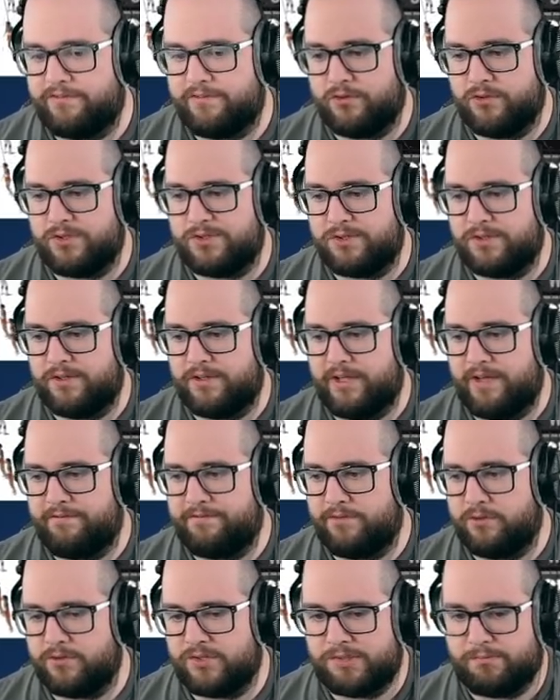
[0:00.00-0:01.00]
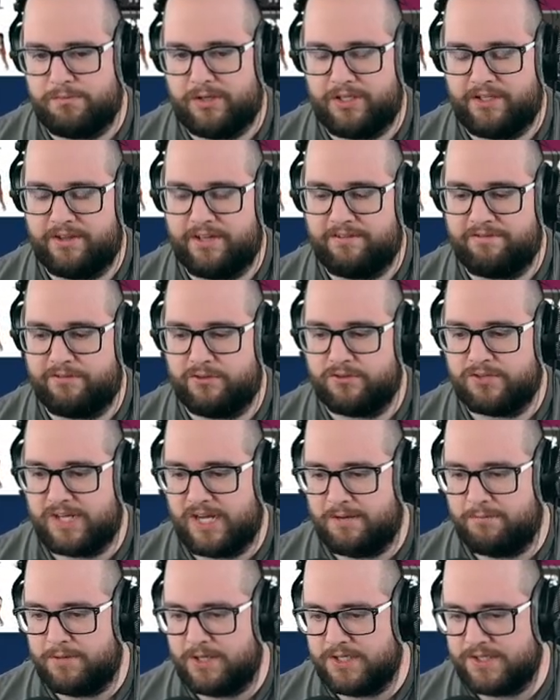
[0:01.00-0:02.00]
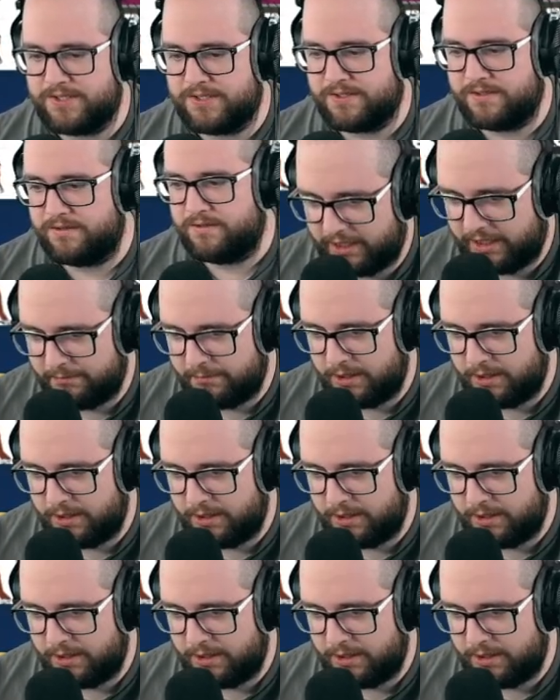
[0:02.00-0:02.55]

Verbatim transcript: first, that first, making that first guy missed. Give